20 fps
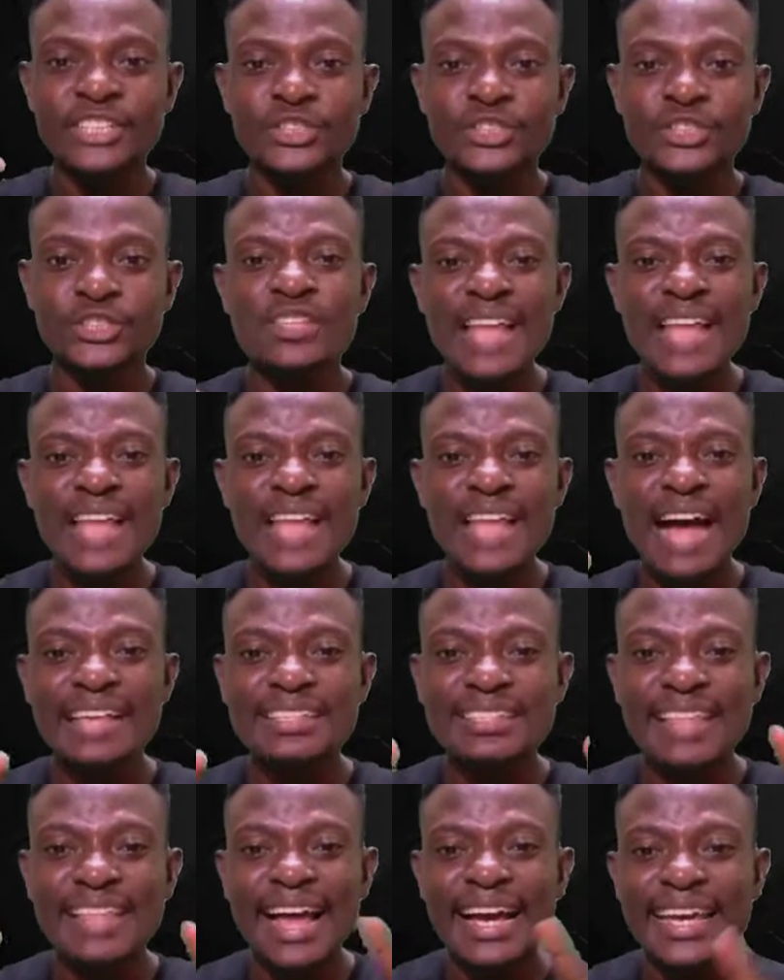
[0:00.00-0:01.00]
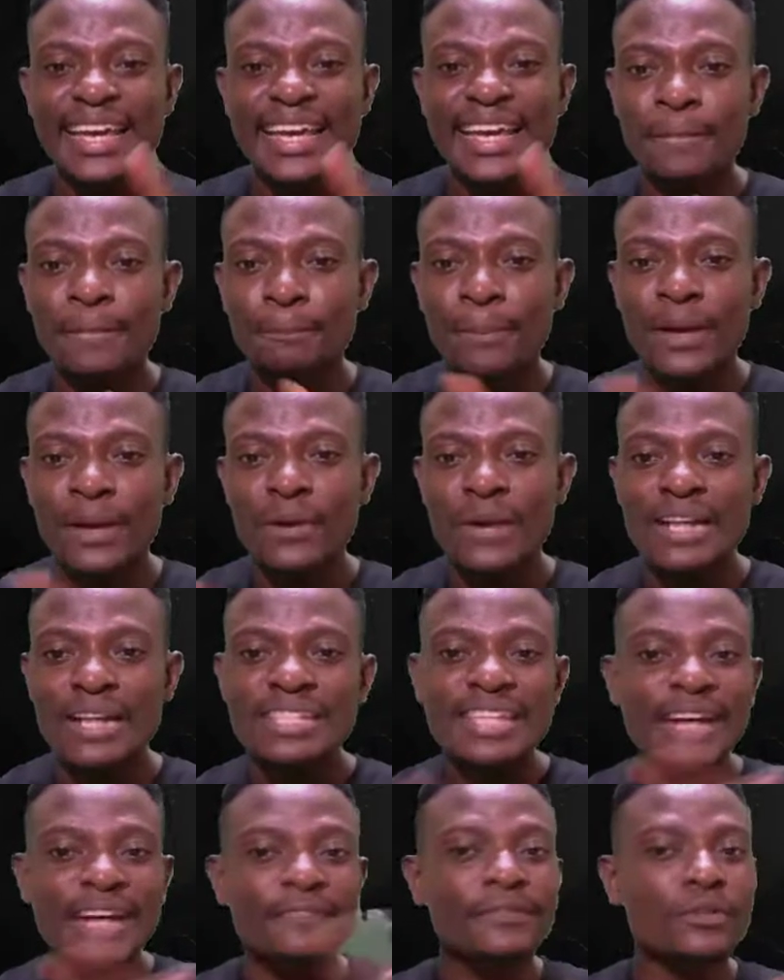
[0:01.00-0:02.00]
Just as nagging
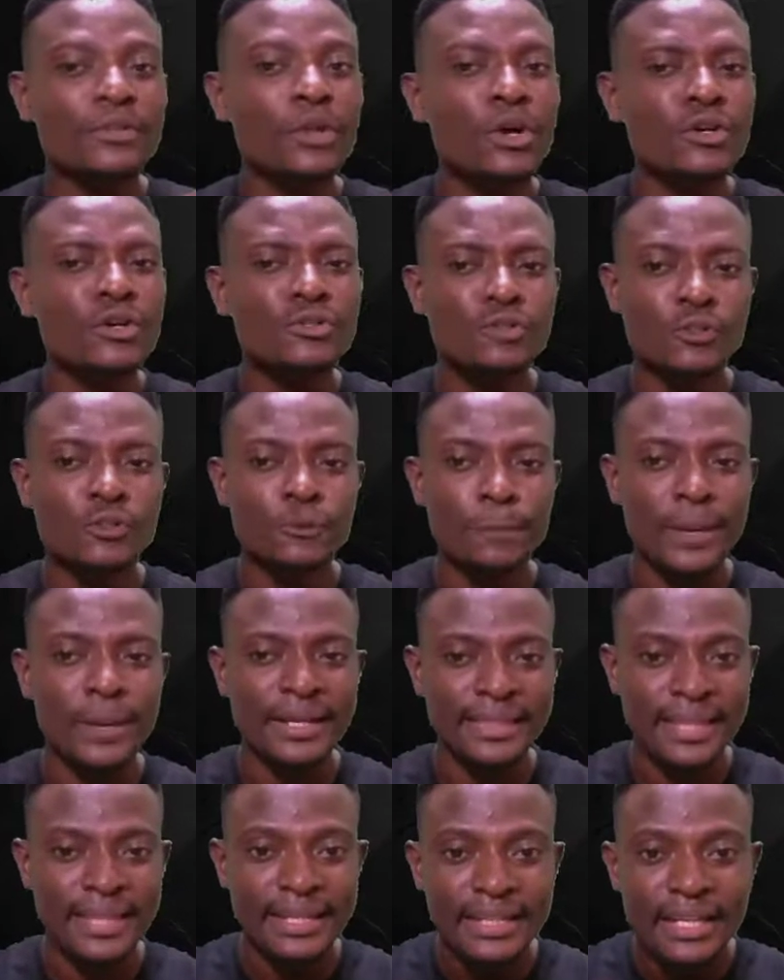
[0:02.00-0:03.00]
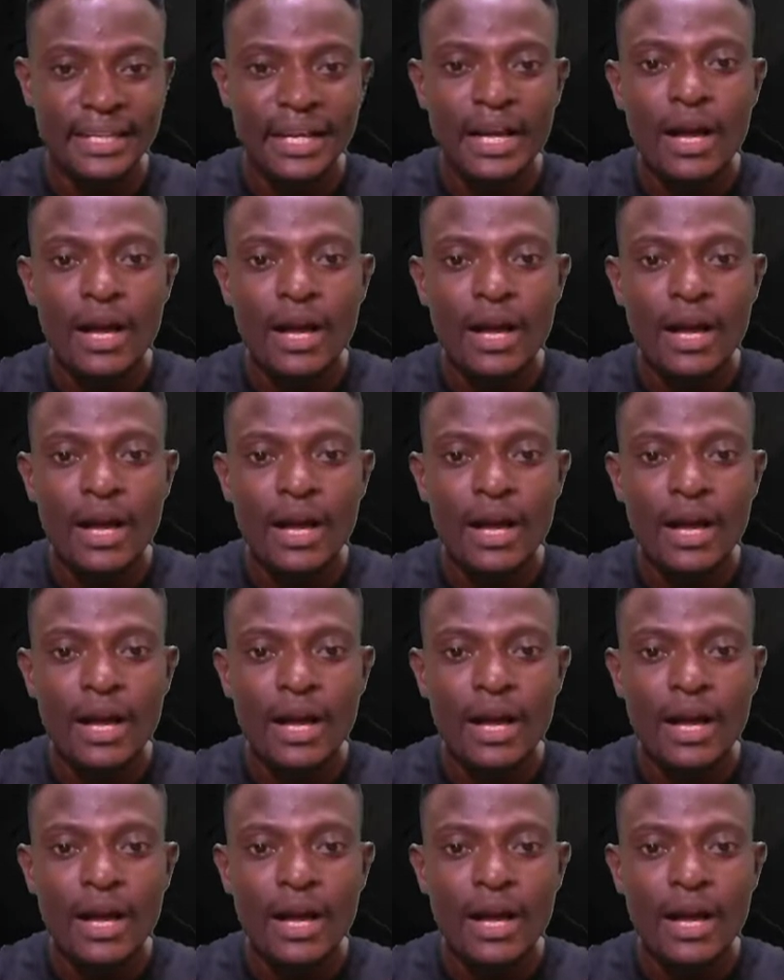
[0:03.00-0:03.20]
parents have long suspected.